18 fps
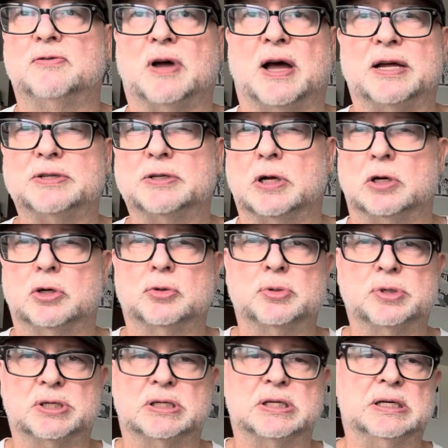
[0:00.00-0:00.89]

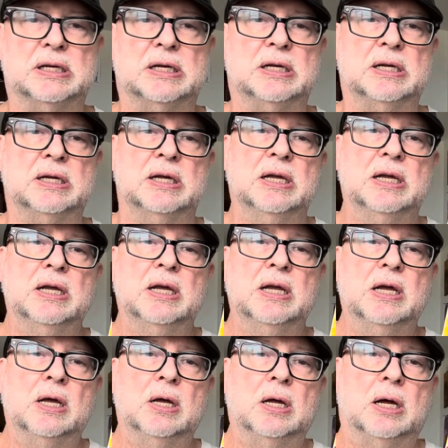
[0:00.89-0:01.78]
Andalusia,
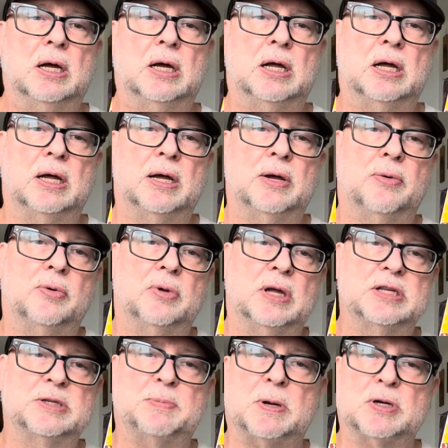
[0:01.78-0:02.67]

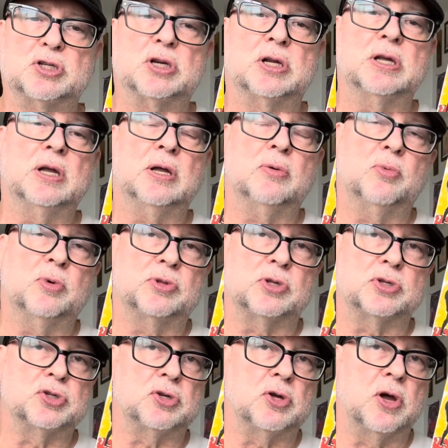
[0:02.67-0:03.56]
especially with
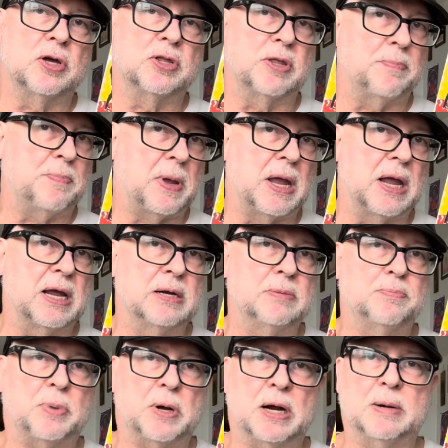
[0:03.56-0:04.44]
the song The
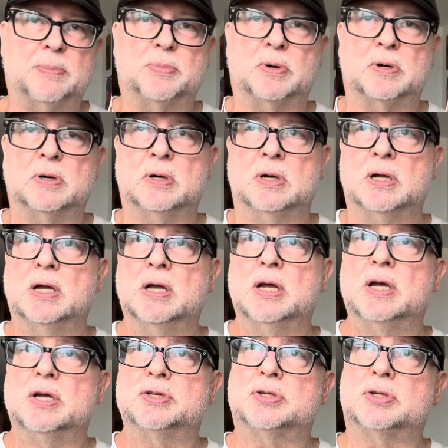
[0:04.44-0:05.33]
Pan Piper.
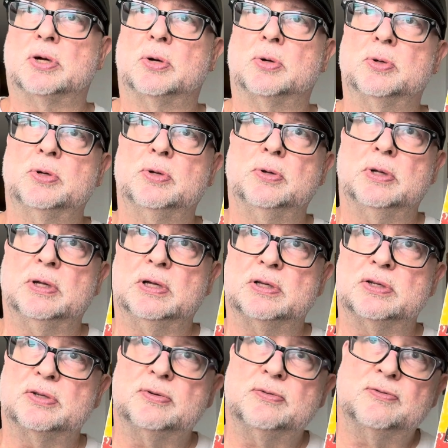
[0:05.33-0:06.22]
So
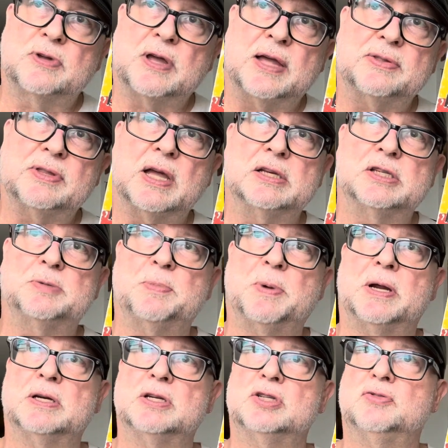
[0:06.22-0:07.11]
you've got that
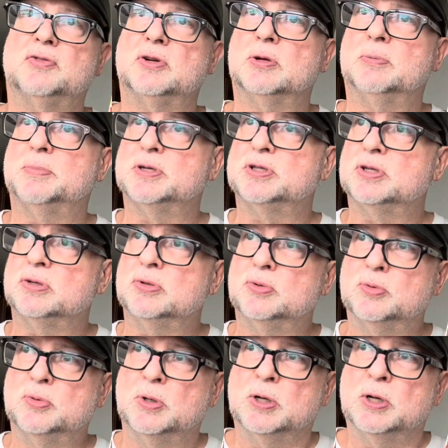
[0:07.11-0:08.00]
Spanish feel, but
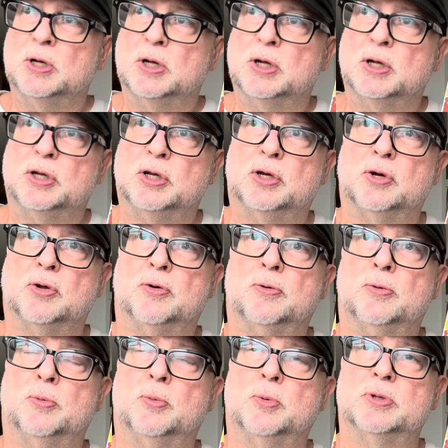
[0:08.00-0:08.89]

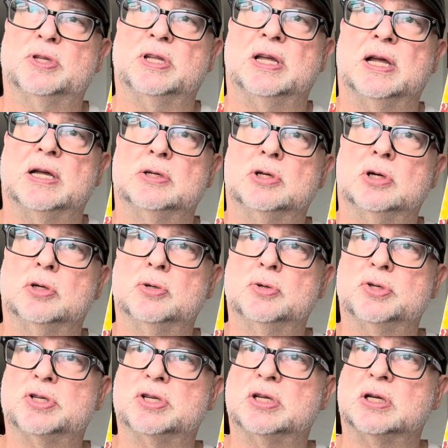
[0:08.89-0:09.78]
with the
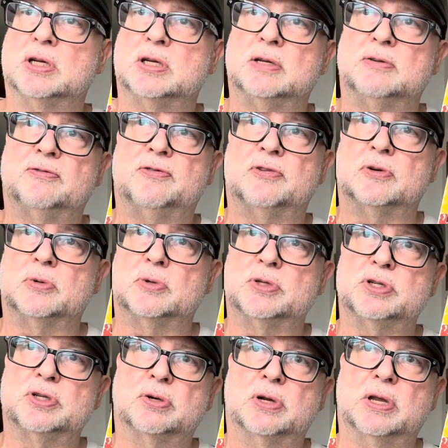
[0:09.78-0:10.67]
Andalusian
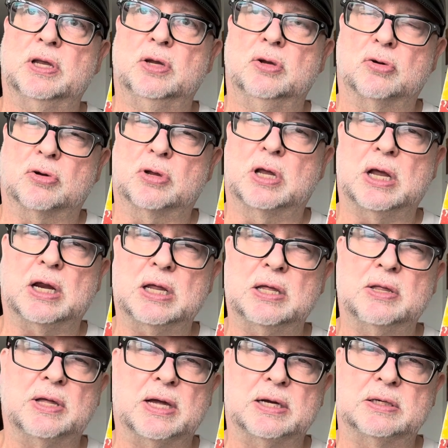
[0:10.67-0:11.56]
influence, you're
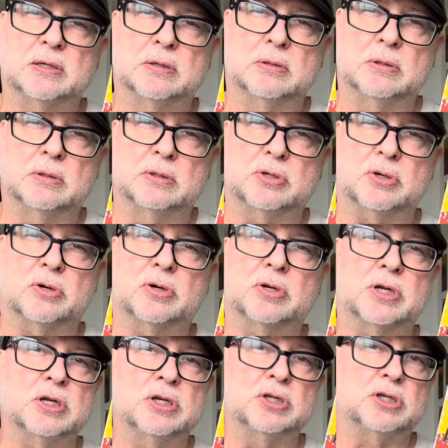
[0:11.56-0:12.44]
getting that
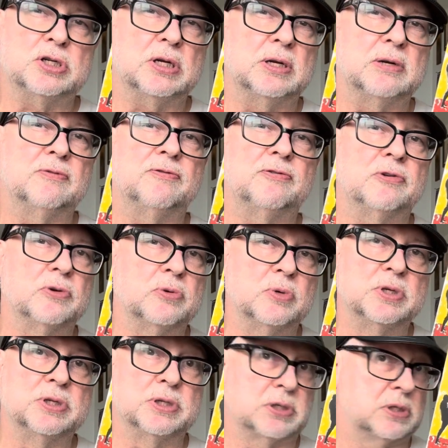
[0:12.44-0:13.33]
Turkish
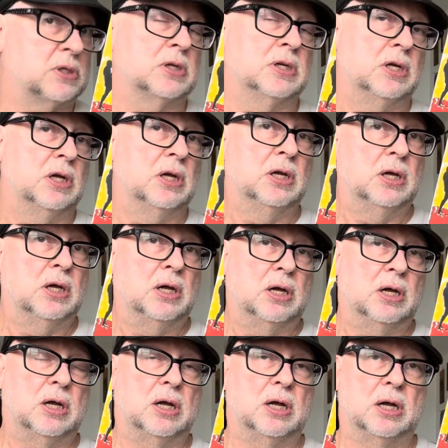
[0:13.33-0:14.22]
influence,
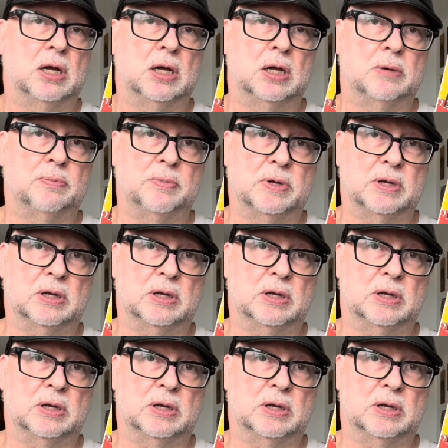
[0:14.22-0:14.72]
in